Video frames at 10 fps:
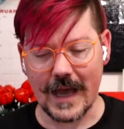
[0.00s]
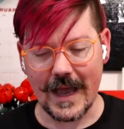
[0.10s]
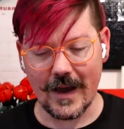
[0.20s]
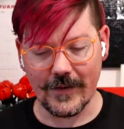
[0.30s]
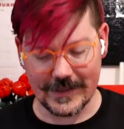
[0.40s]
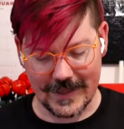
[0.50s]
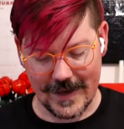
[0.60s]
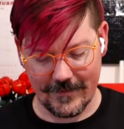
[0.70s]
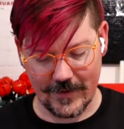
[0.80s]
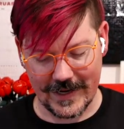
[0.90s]
I always
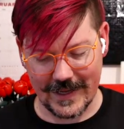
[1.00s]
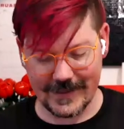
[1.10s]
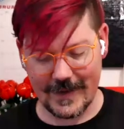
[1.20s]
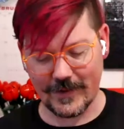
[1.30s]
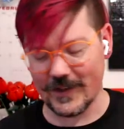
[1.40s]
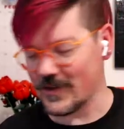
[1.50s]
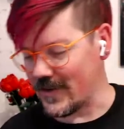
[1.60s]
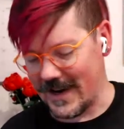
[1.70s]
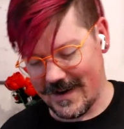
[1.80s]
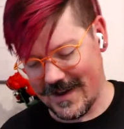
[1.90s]
love when he's able to
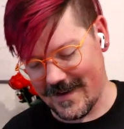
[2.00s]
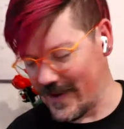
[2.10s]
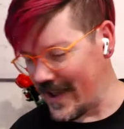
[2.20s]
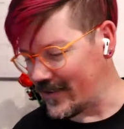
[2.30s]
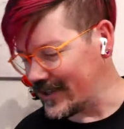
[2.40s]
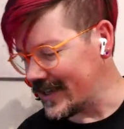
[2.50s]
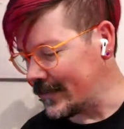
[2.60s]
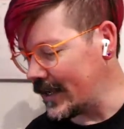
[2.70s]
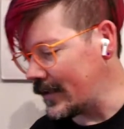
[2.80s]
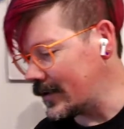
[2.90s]
join. We have a good
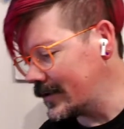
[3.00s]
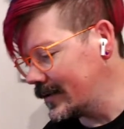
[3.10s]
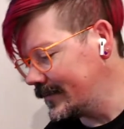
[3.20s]
time together.